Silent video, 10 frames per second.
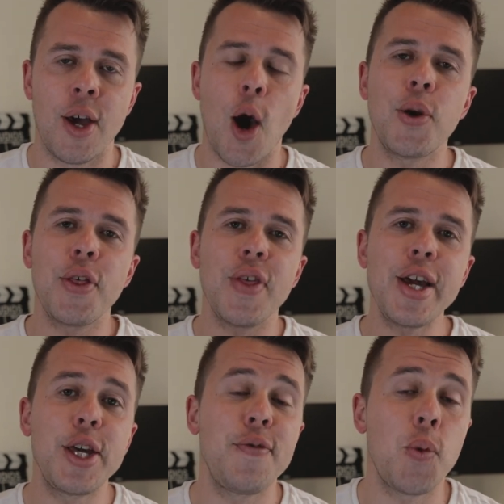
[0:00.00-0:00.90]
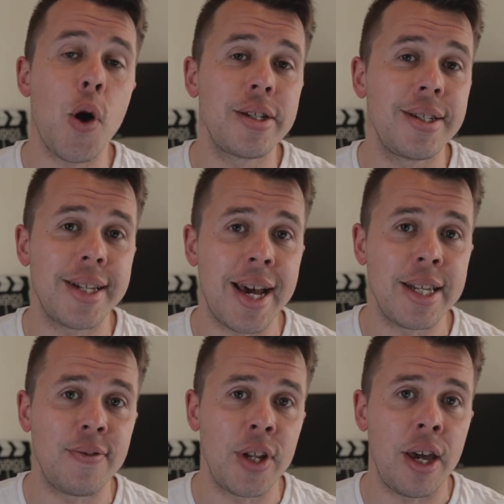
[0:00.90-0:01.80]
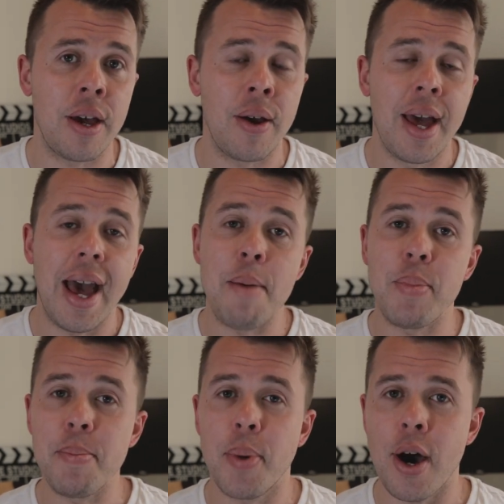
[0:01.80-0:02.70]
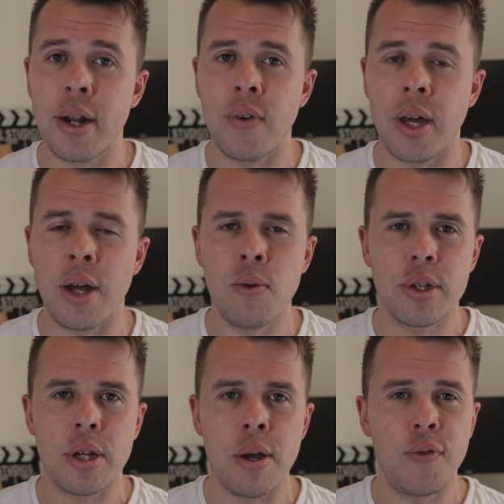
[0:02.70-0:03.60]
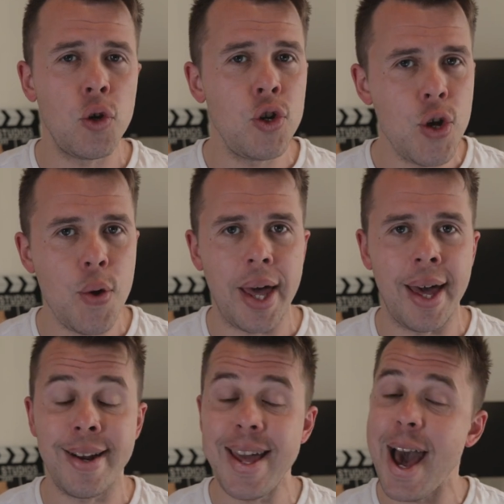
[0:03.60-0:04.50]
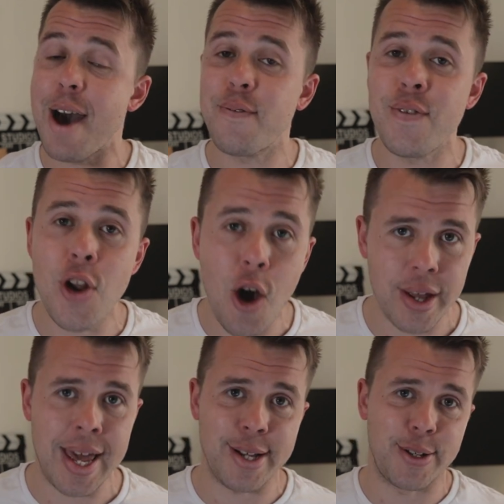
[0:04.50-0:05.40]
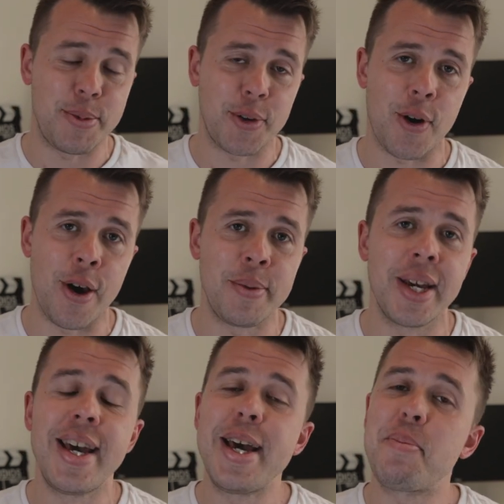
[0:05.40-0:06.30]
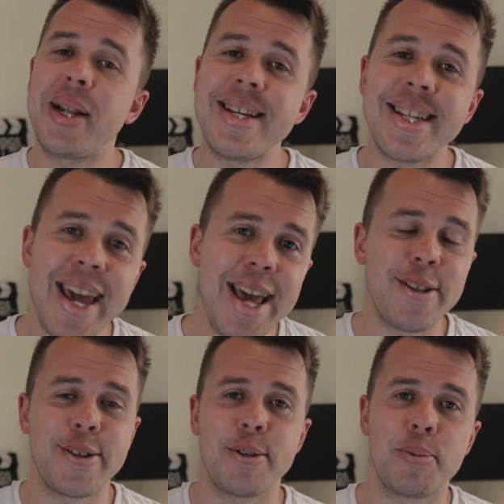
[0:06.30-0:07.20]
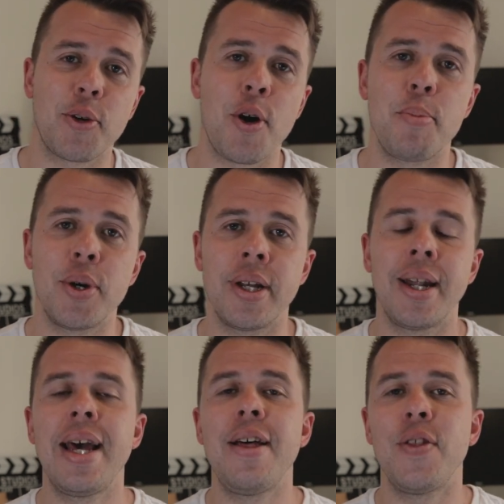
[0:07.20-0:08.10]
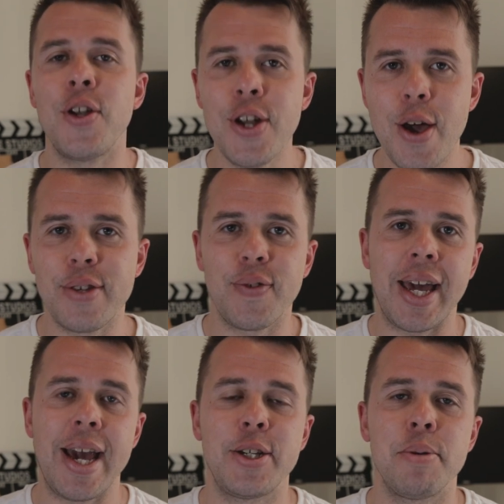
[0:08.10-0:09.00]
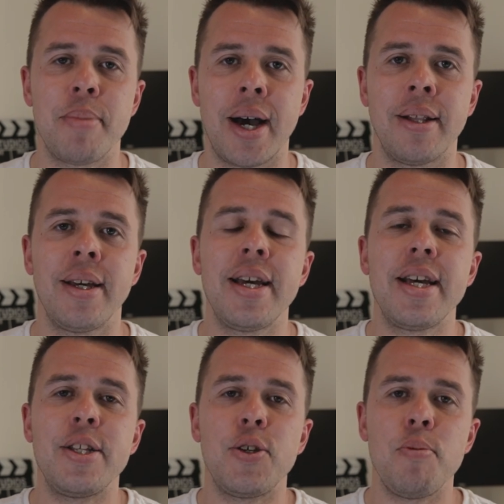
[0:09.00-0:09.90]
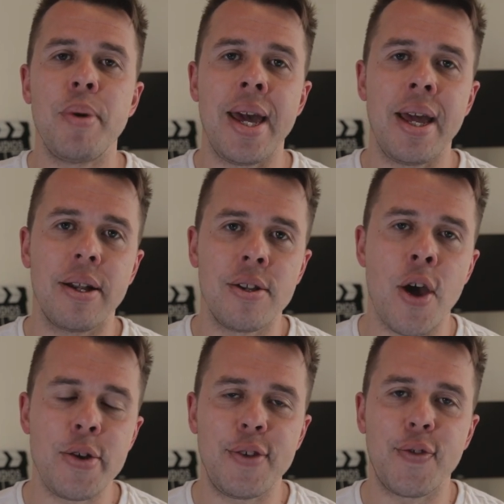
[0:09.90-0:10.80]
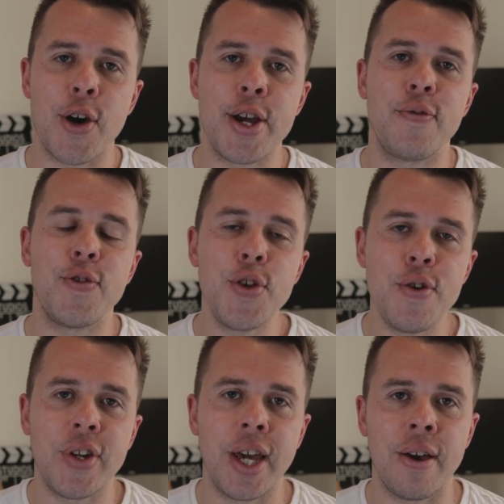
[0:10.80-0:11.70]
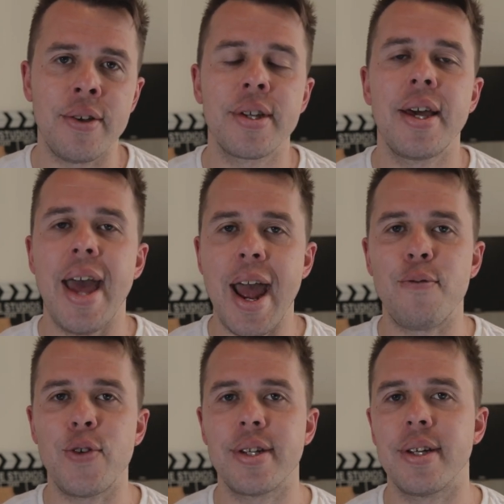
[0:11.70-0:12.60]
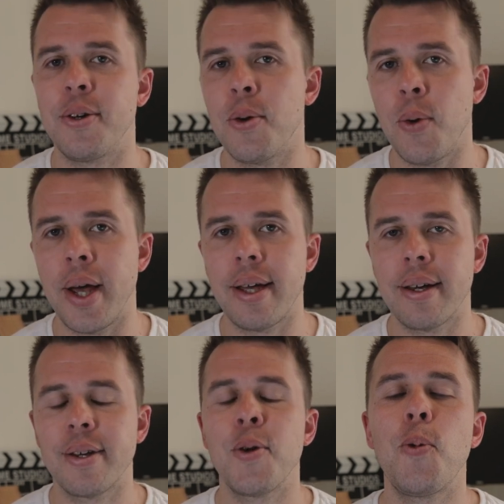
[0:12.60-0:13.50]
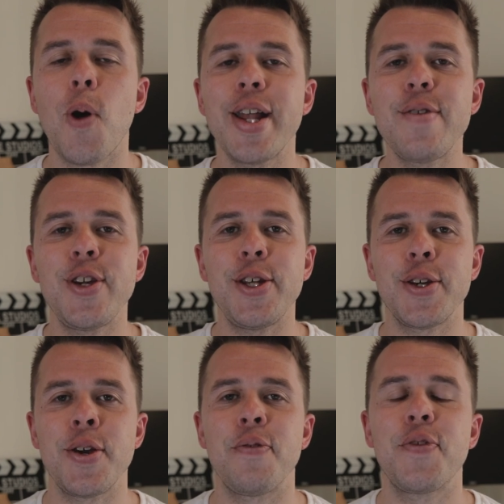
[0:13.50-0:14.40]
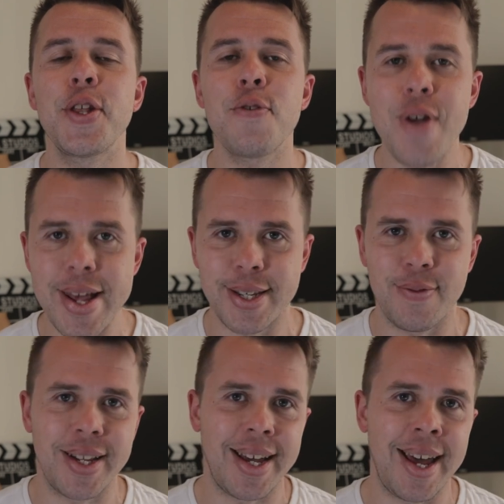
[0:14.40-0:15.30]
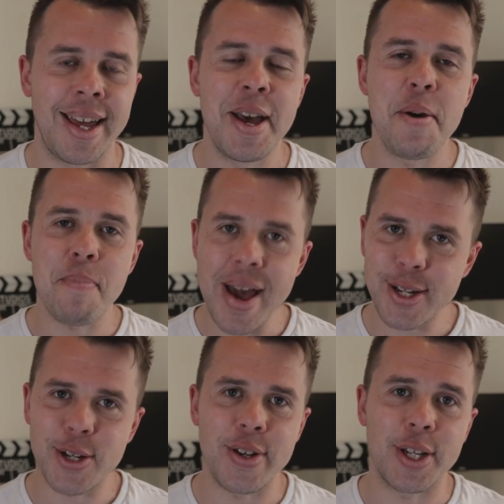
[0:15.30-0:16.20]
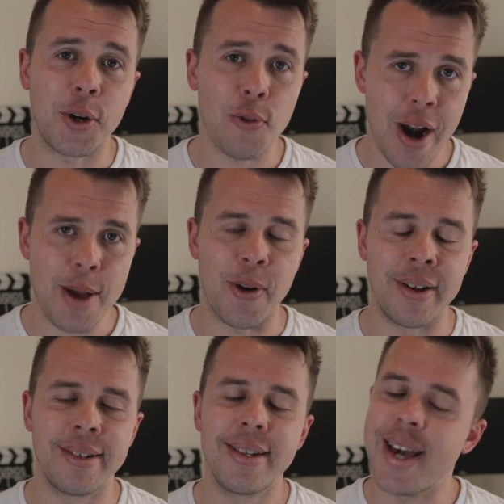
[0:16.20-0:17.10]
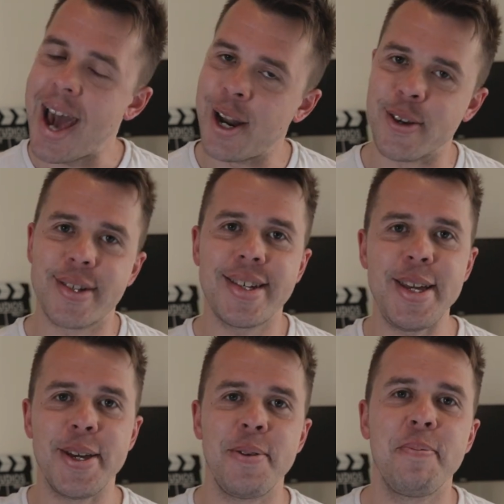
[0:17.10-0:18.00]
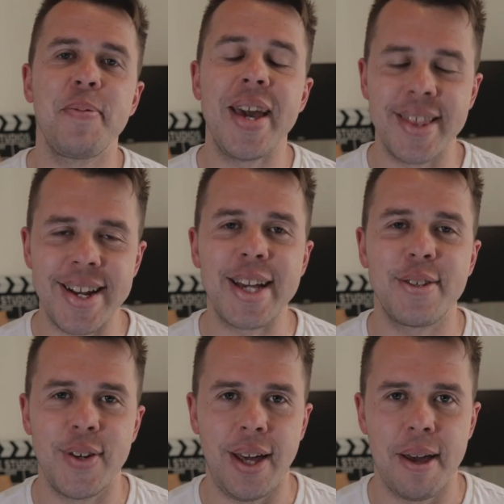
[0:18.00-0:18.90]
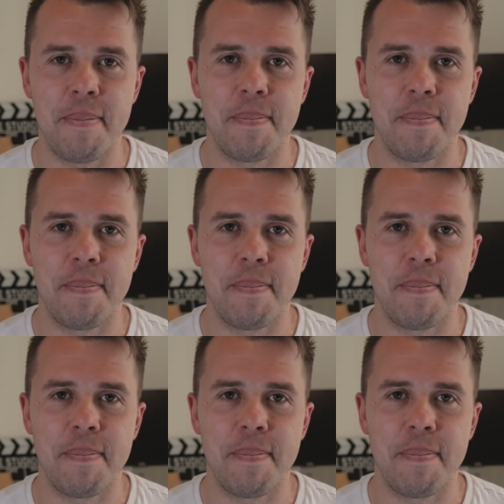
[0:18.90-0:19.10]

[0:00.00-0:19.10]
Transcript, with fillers: I want to thank you for watching today's video and being part of it. And also, if you're new here and you have not yet subscribed, please hit the subscribe button, the notification bell, to be notified of new videos every single week. Whatever you do for the rest of the day, make sure it's a great one, and I'll see you in the next video.